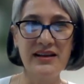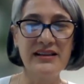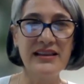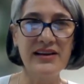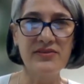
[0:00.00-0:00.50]

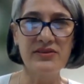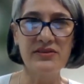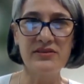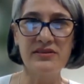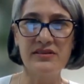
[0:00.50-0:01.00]

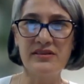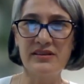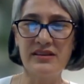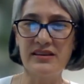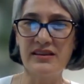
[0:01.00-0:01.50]
level,
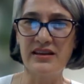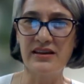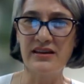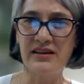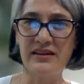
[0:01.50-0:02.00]

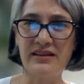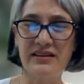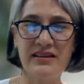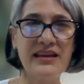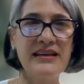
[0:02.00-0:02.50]
they
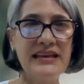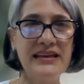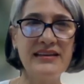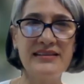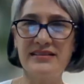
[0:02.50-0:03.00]

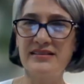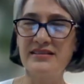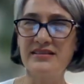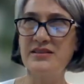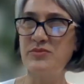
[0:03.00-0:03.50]
need
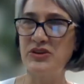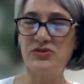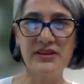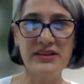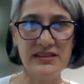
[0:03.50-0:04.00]
to be
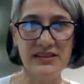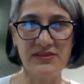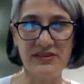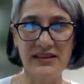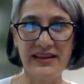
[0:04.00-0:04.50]
treated
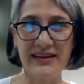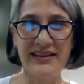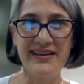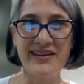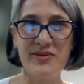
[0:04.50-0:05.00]
differently.
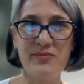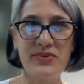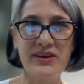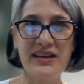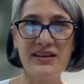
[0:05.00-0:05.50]

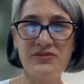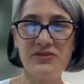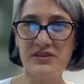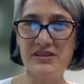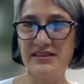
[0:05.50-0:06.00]
But
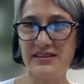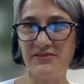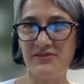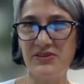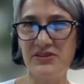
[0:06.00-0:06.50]
influence is
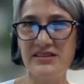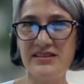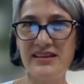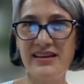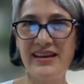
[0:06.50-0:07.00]
influence,
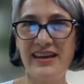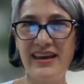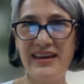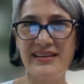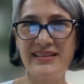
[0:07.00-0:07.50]

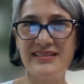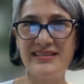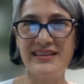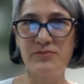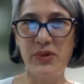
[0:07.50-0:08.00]
and
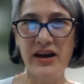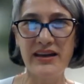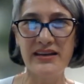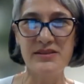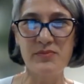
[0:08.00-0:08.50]

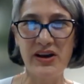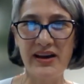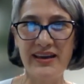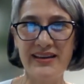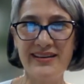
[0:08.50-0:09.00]
buy-in is
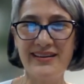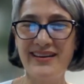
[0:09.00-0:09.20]
buy-in.